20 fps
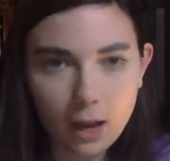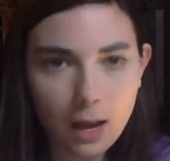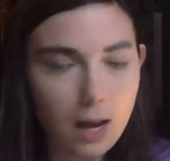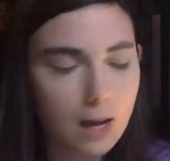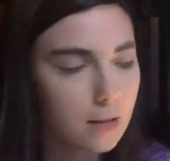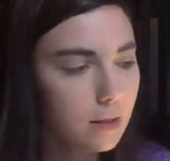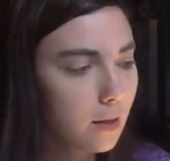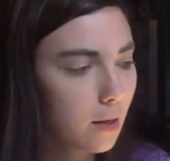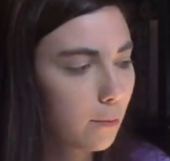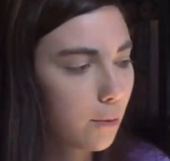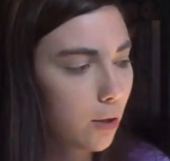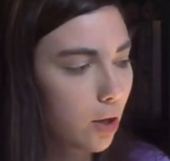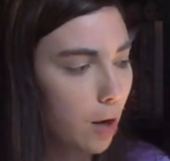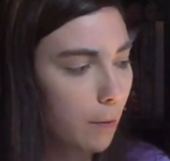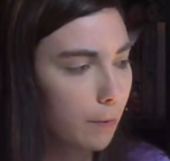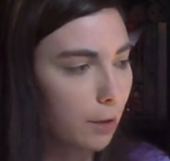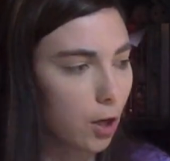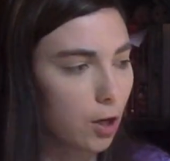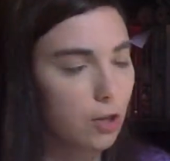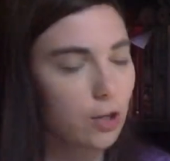as they were
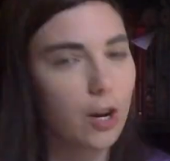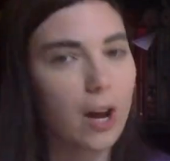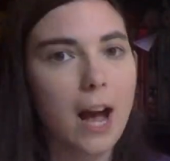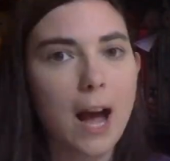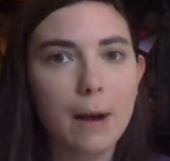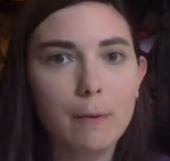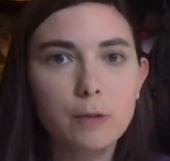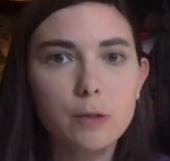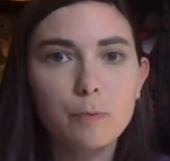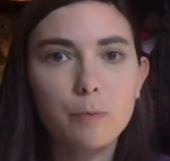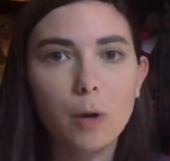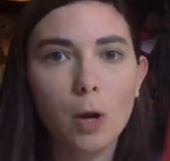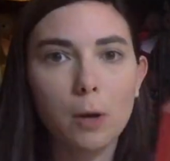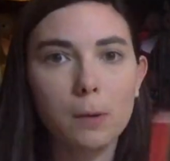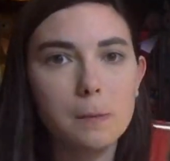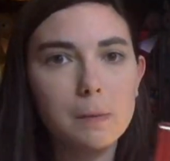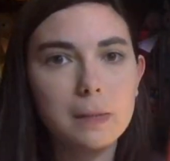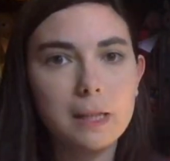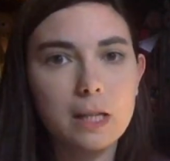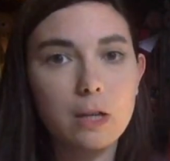coming out. Now, I was
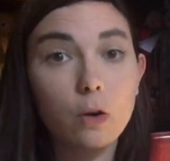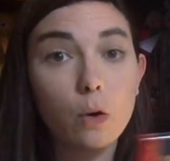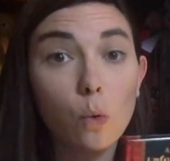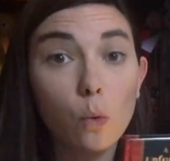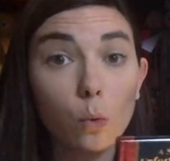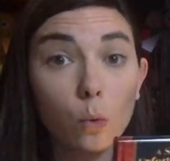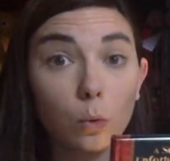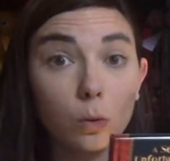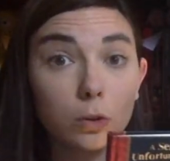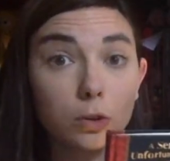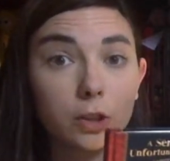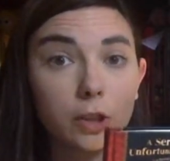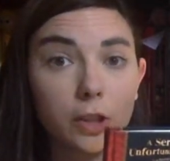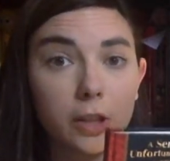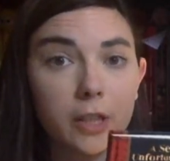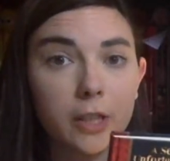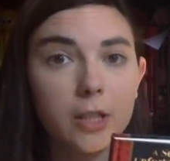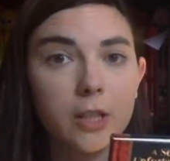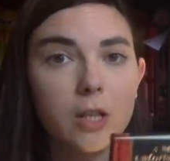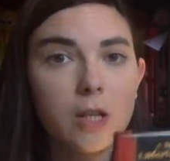probably
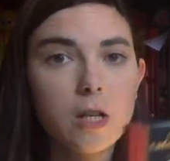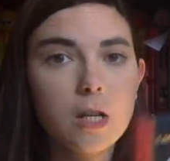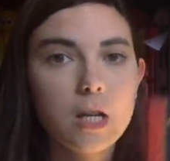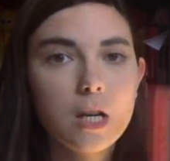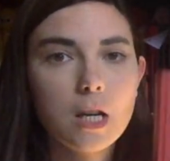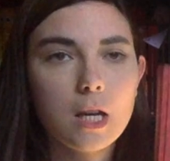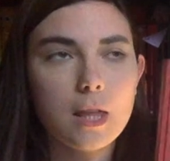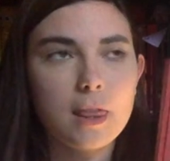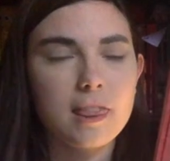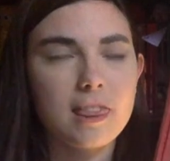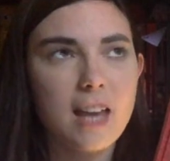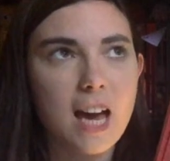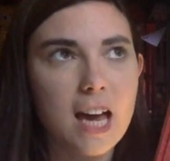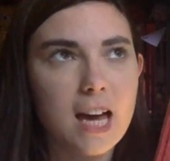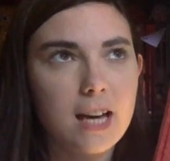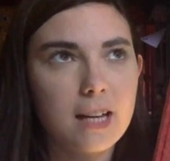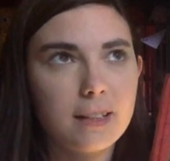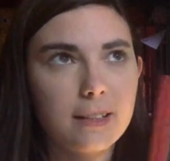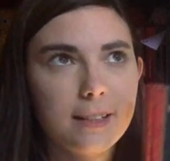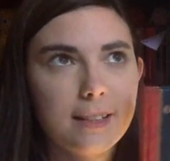older
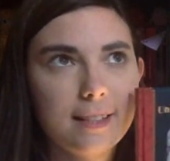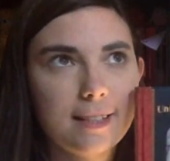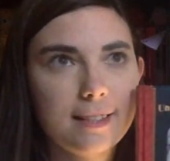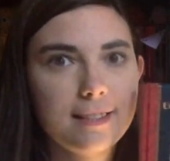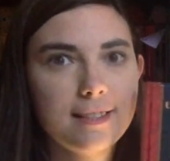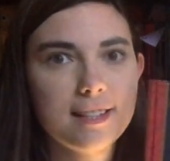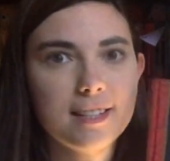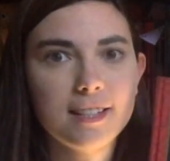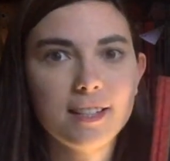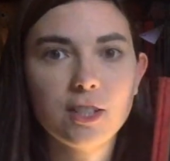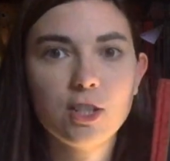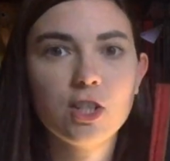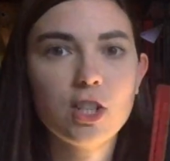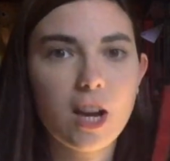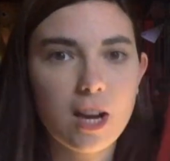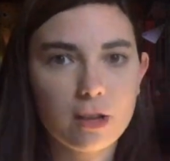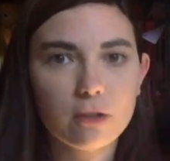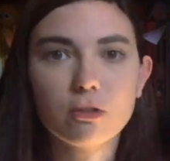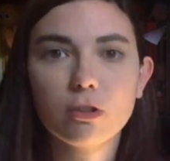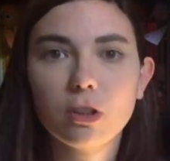than the
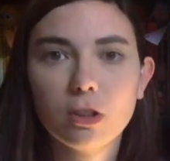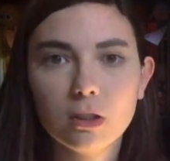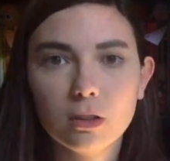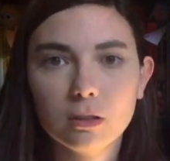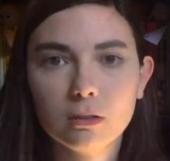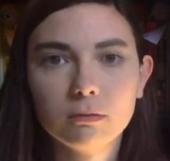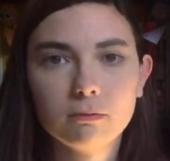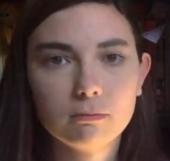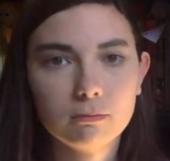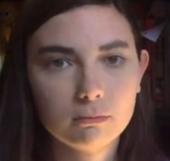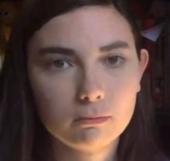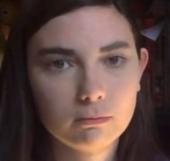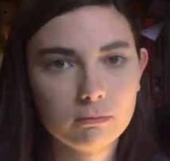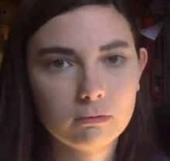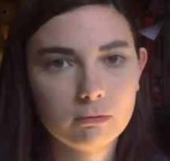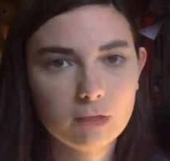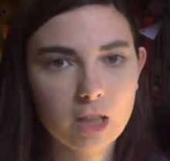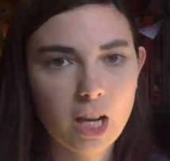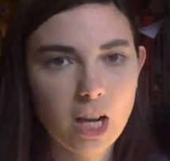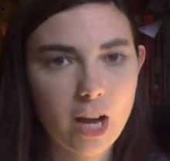general
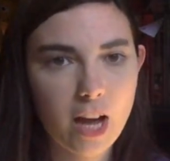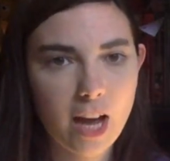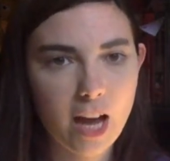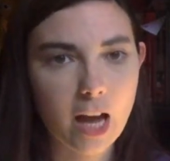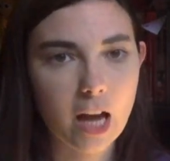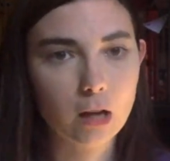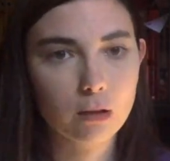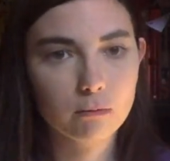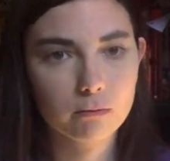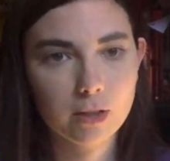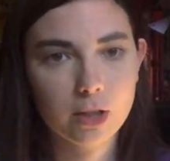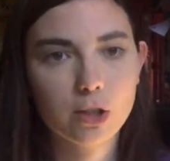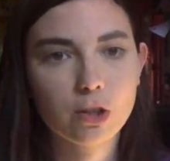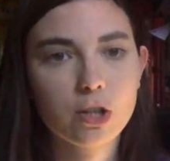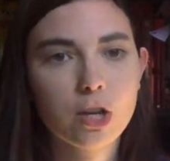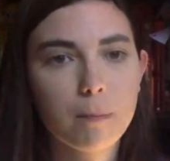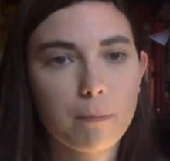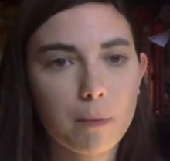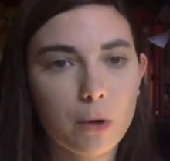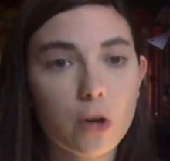uh,
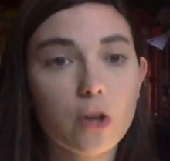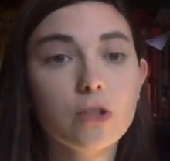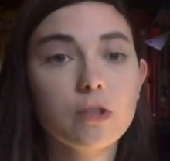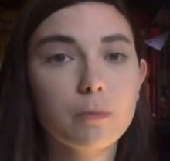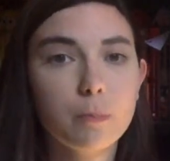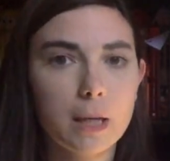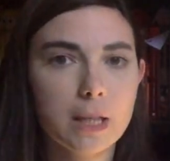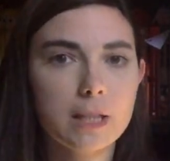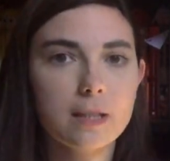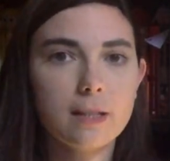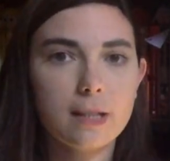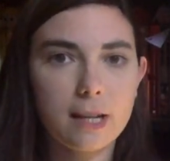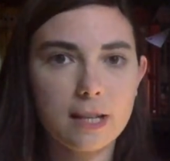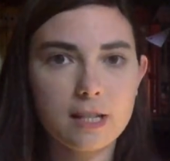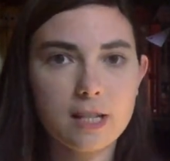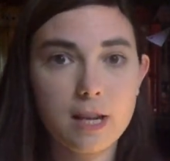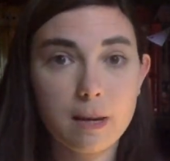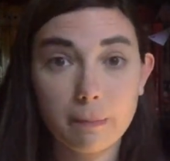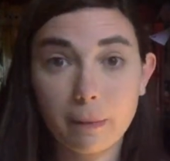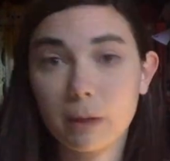readership because of my
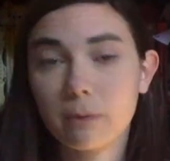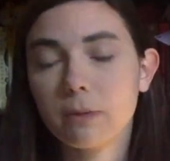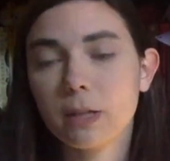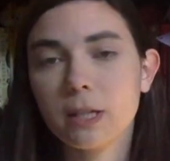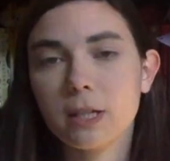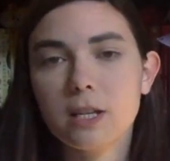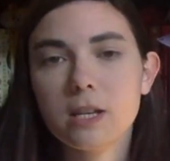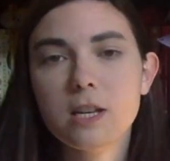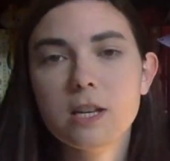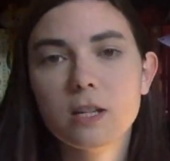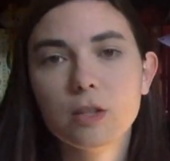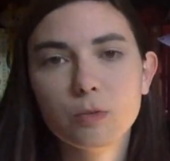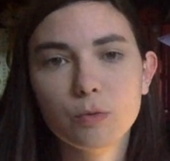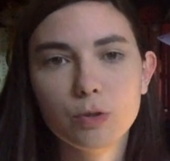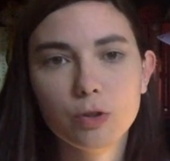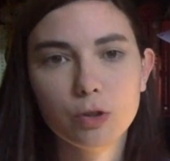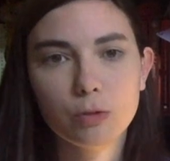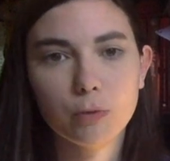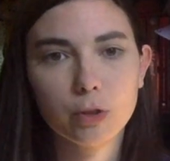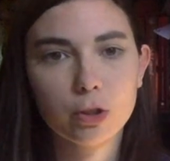dyslexia. My reading age was
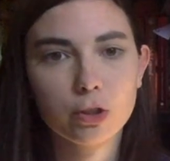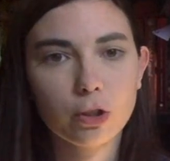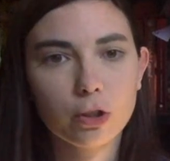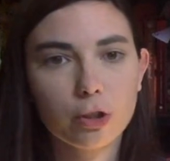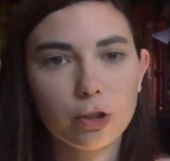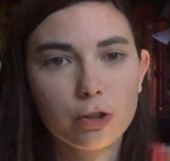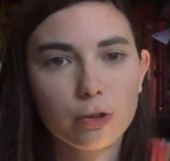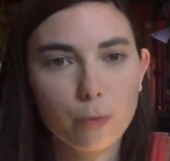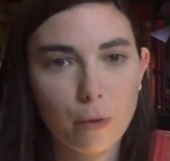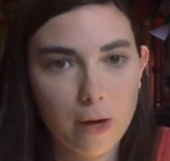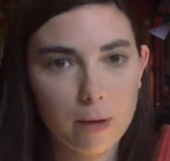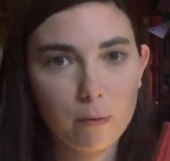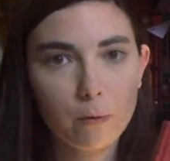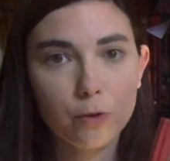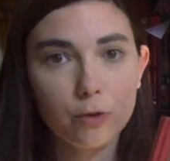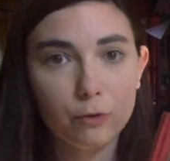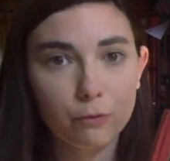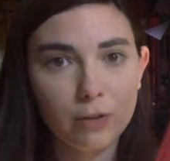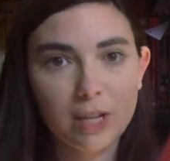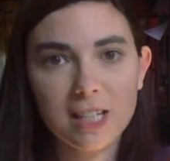so much younger, so I
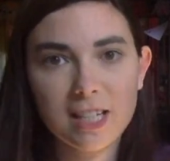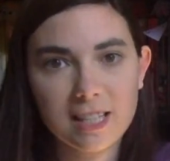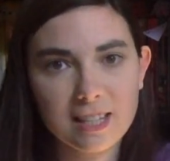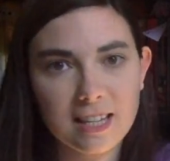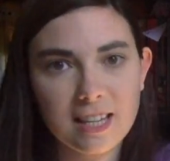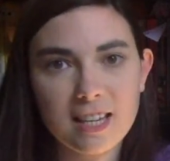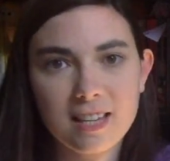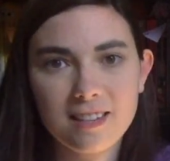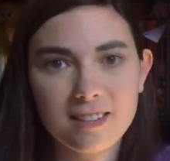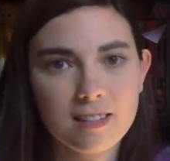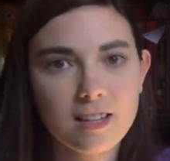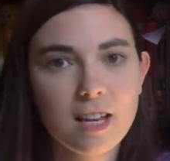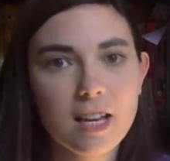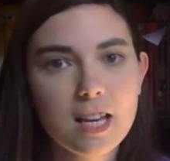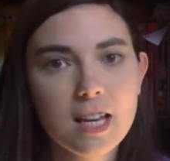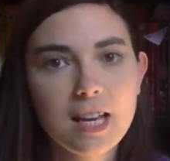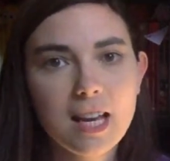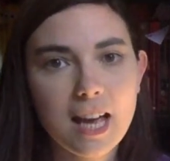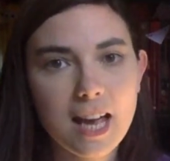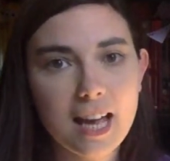was reading these
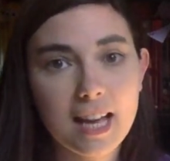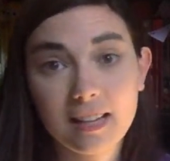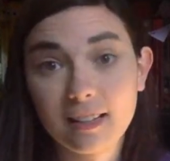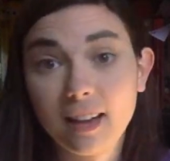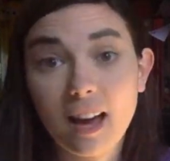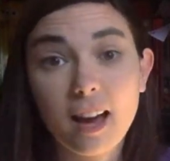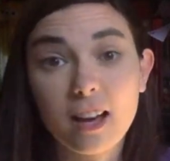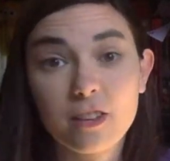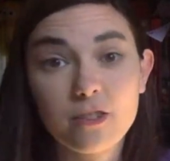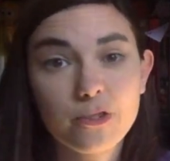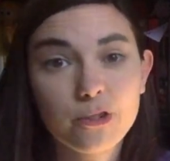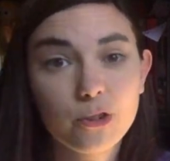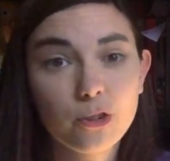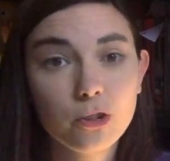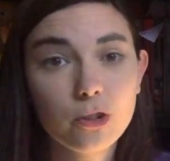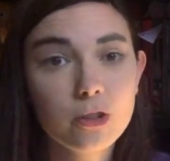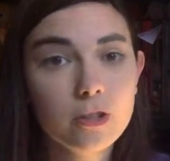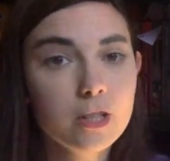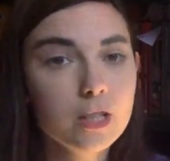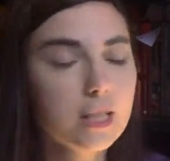in high
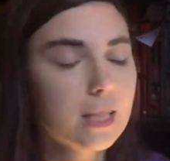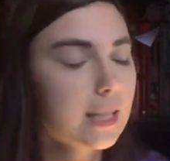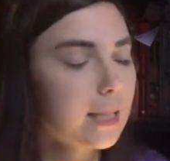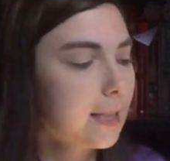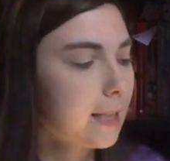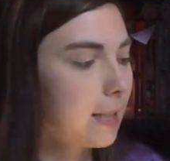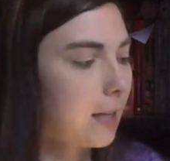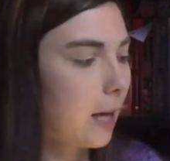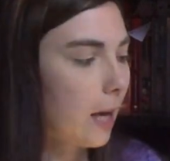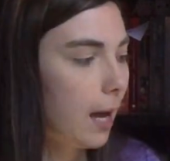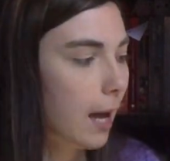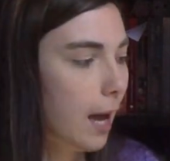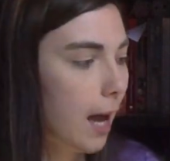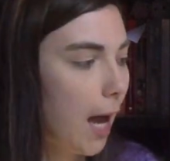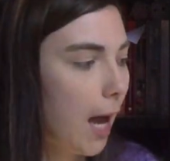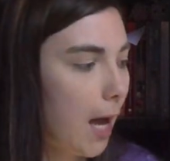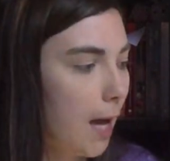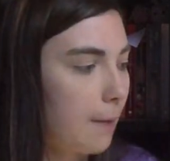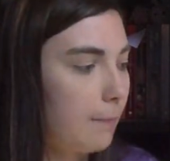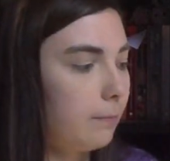school.
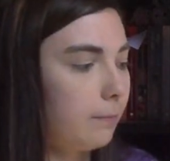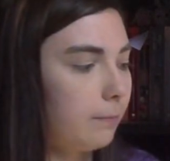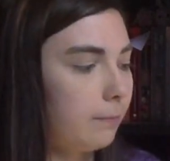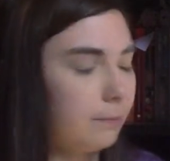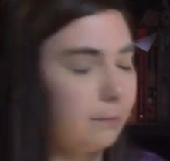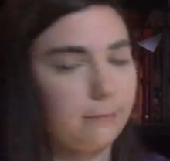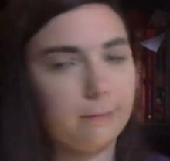Um,